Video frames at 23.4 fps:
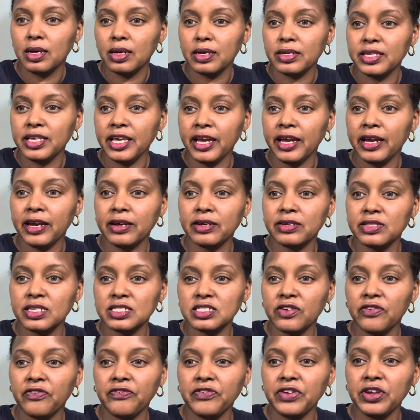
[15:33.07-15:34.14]
Yeah, there's
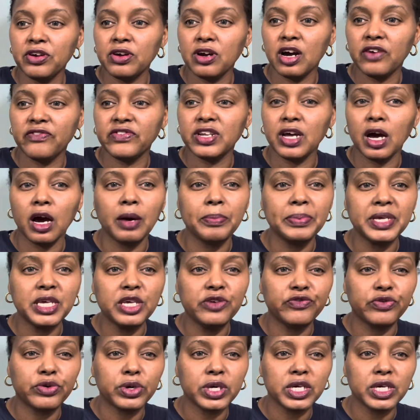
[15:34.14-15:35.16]
a fear of an upheaval